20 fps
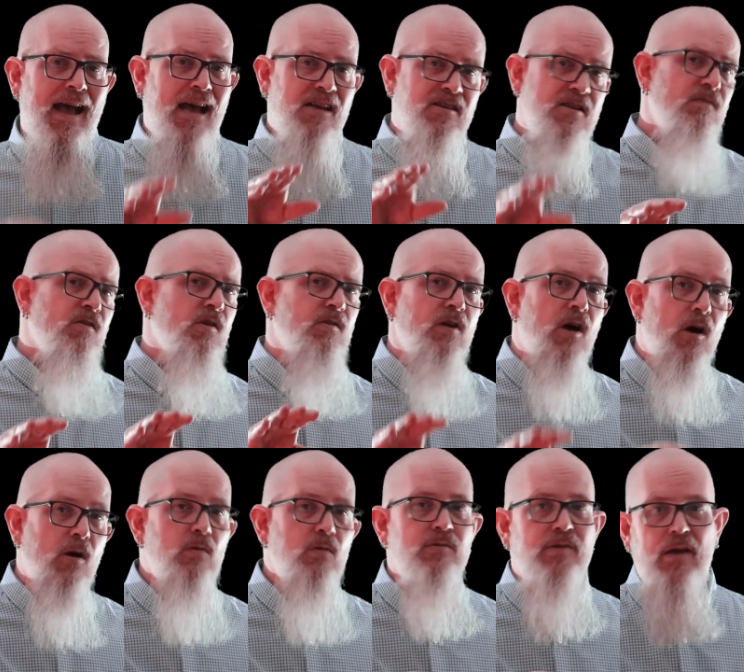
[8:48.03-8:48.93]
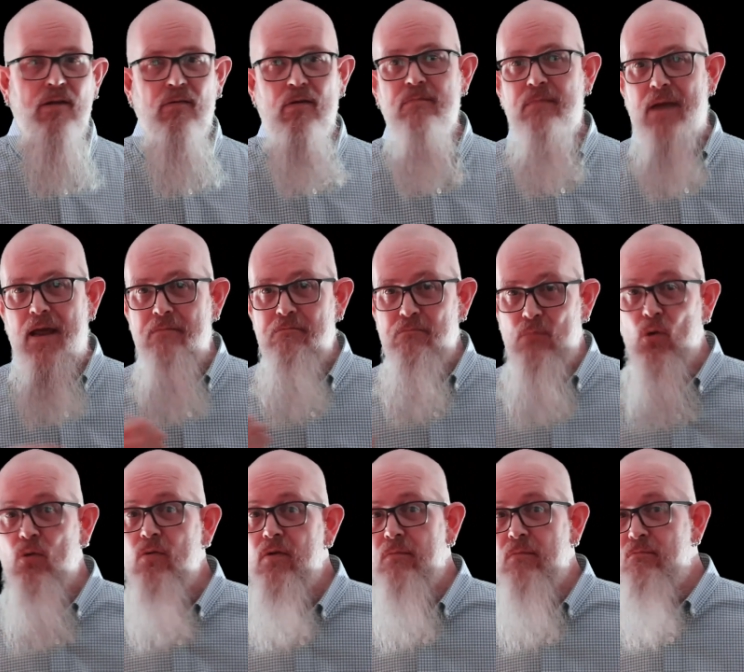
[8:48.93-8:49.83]
As I've got older and met
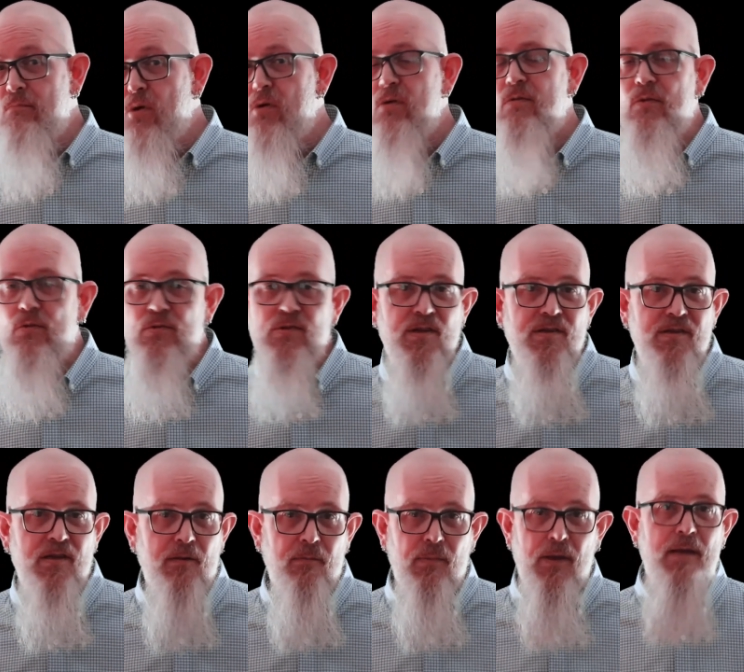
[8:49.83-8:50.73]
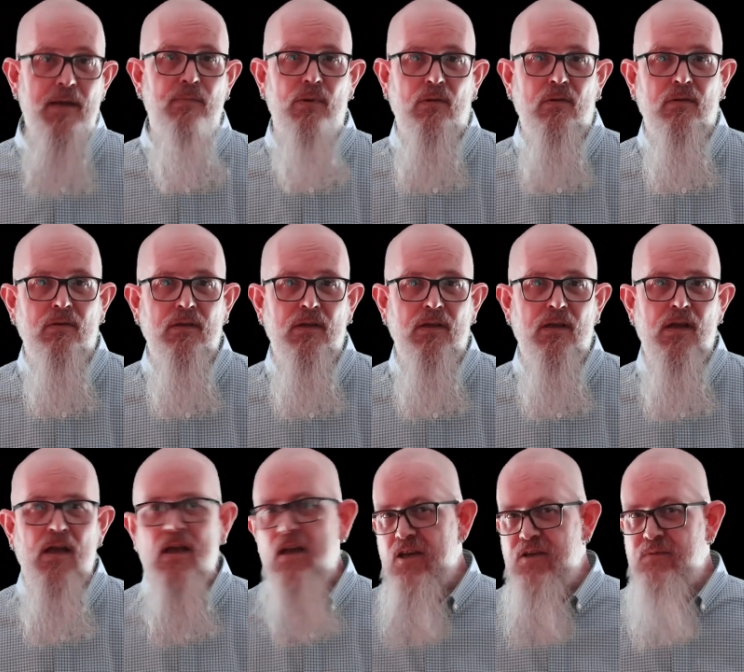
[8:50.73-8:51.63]
more and more autistic people,
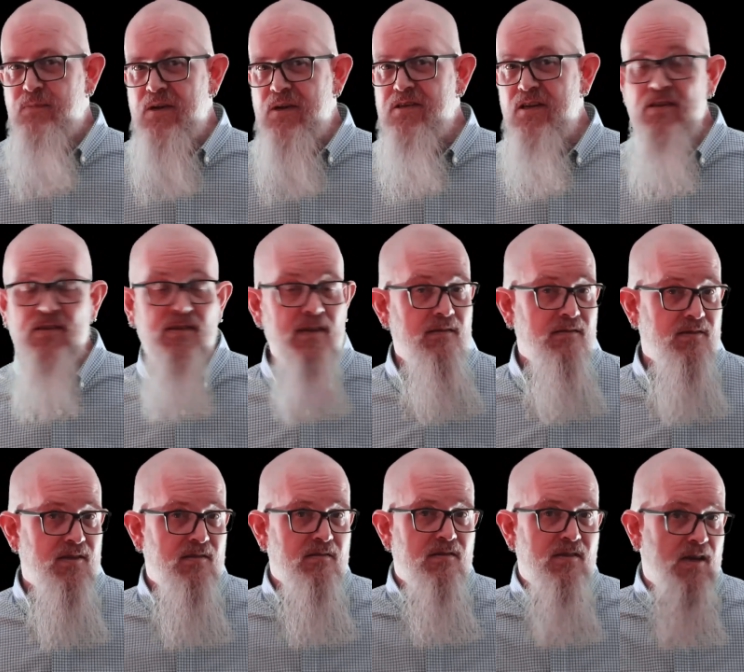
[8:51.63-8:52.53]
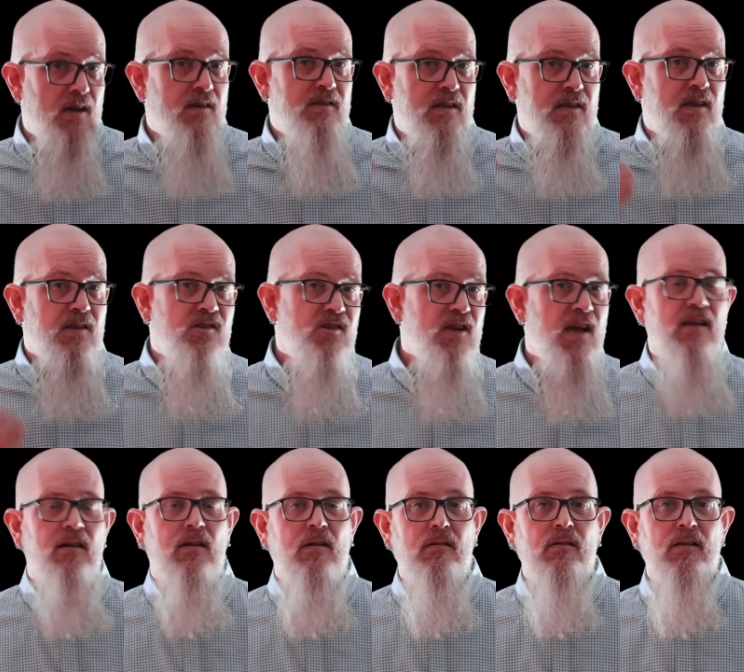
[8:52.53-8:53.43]
especially since starting this
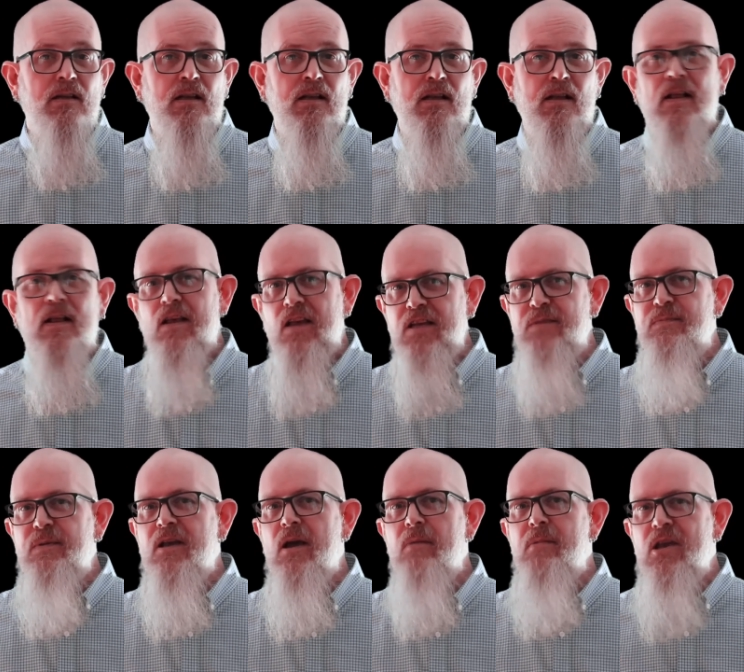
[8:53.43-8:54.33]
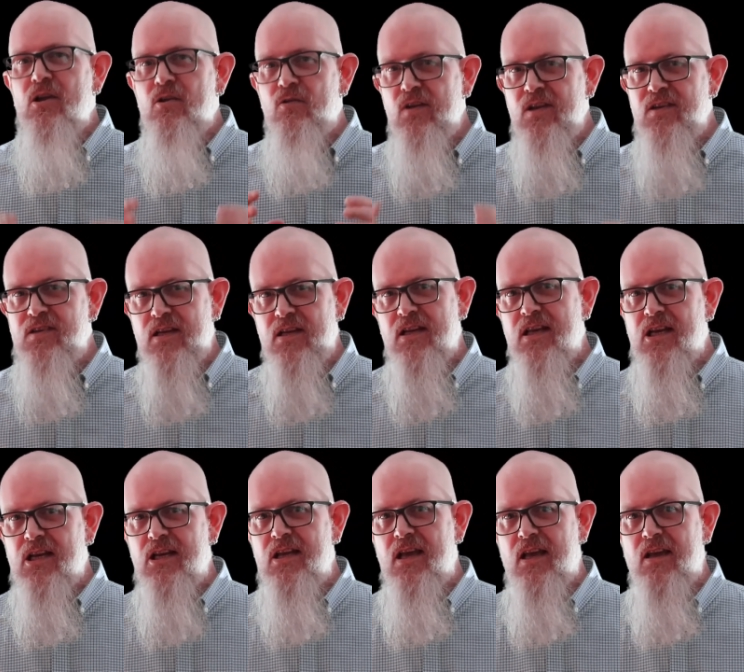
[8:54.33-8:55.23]
channel, it's become
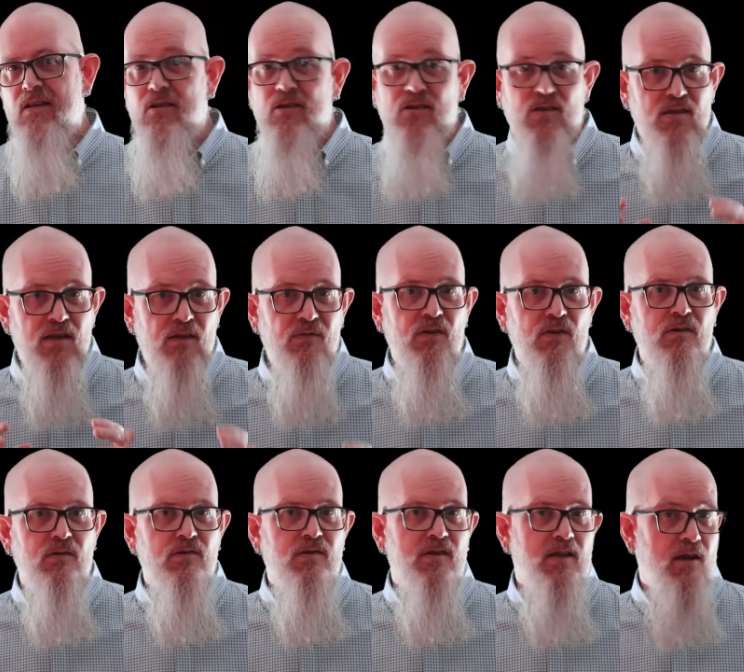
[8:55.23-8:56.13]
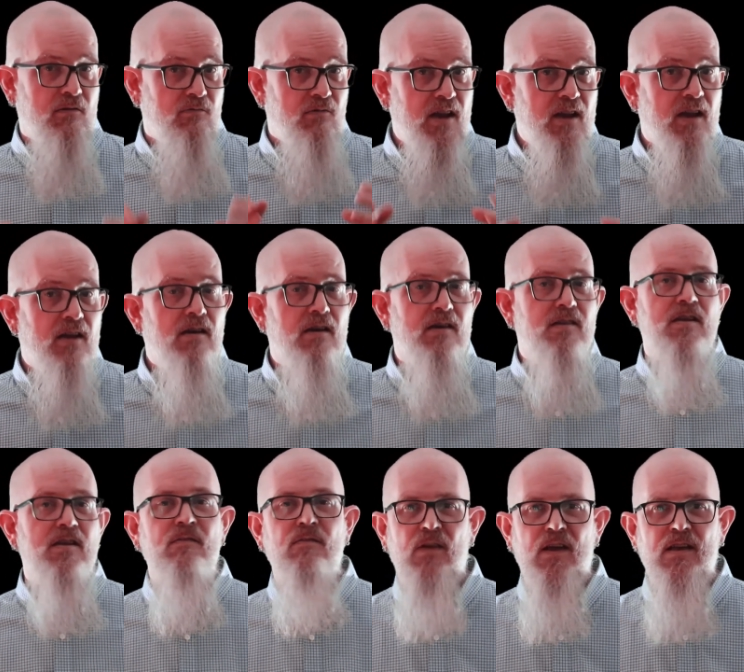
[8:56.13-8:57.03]
increasingly clear that difficulty in
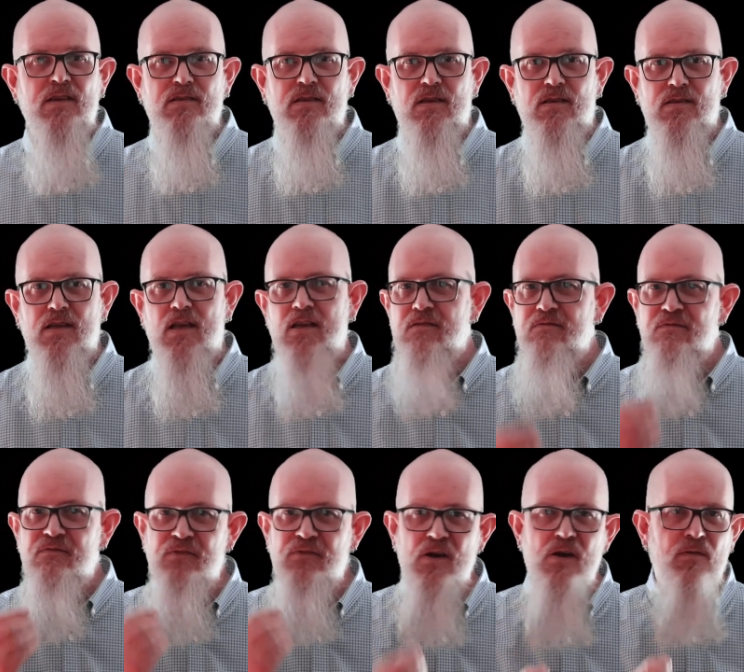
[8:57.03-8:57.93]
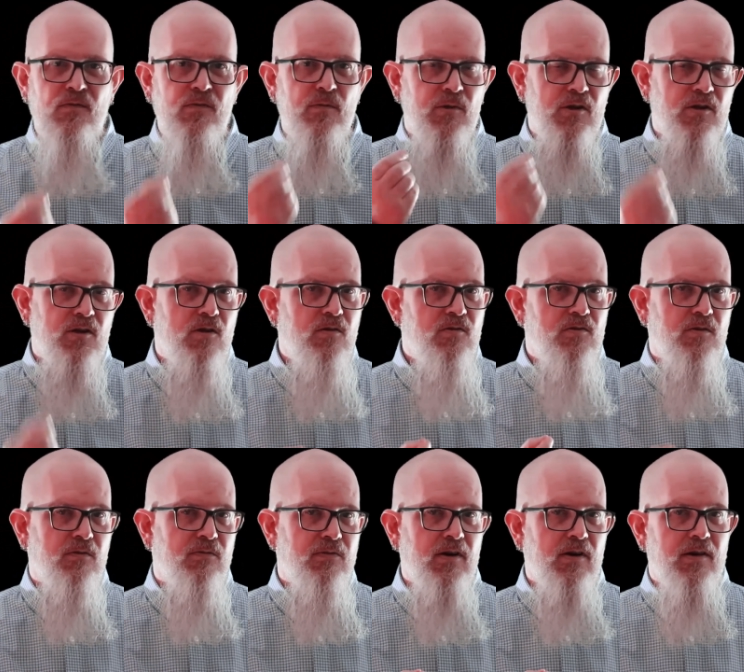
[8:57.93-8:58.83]
recognising faces is far from
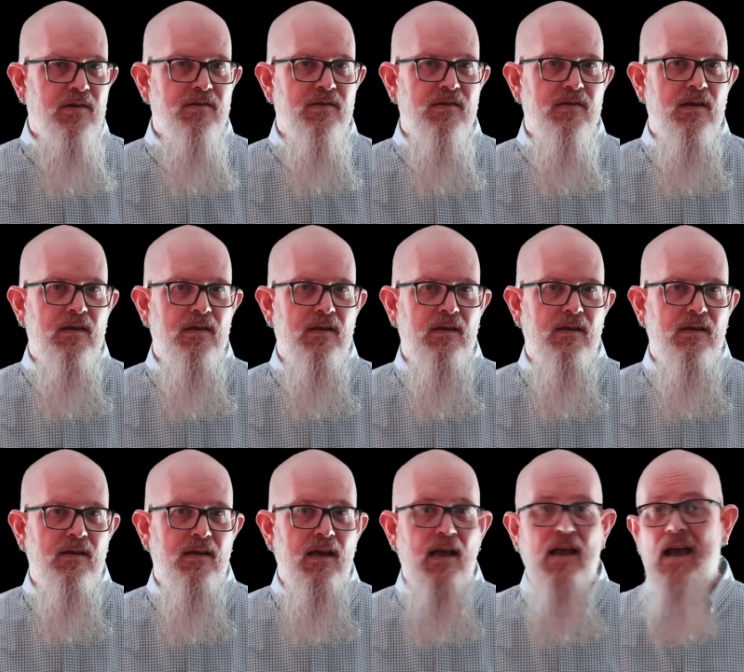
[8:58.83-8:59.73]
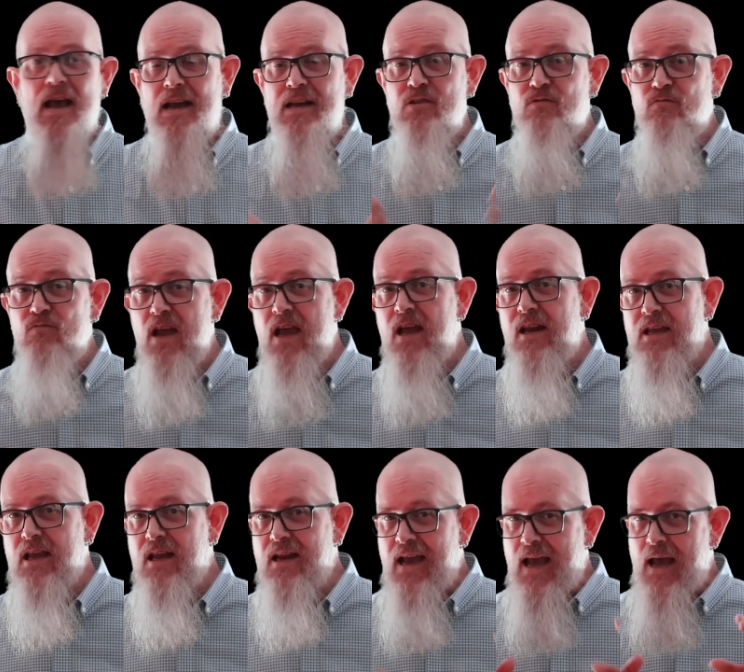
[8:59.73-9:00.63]
unusual for us, and it's
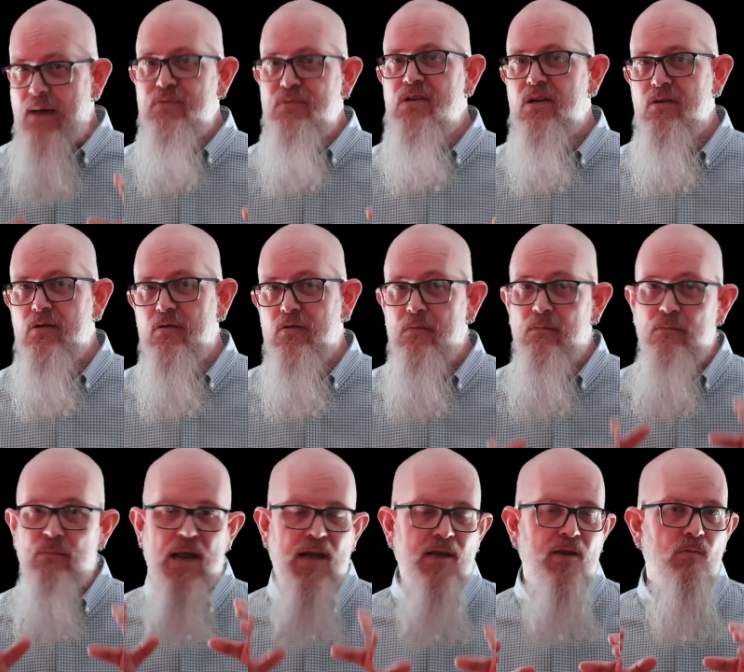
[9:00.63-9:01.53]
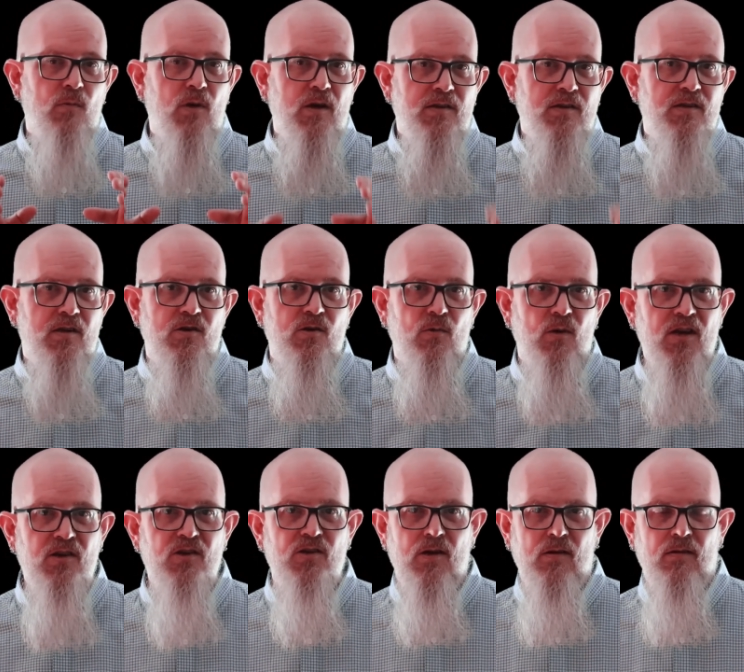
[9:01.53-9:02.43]
rarely an absolute black and white
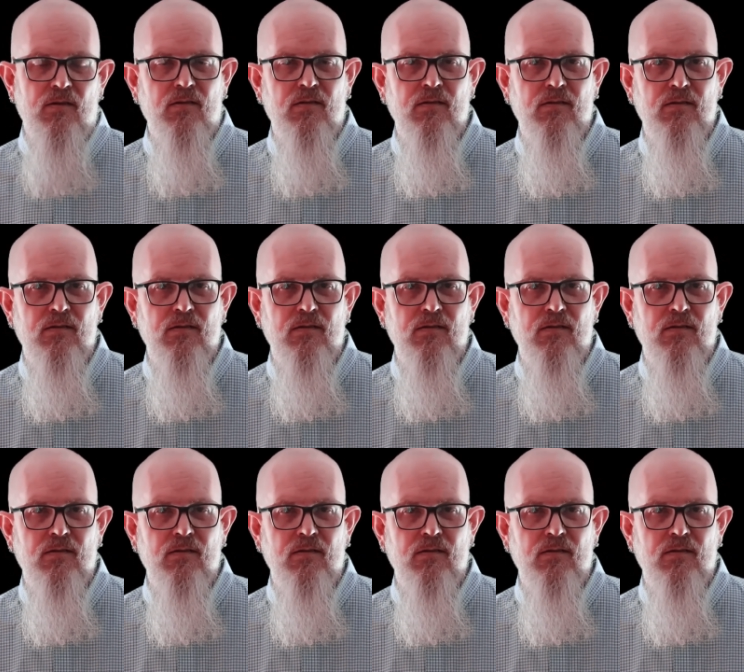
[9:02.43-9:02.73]
situation.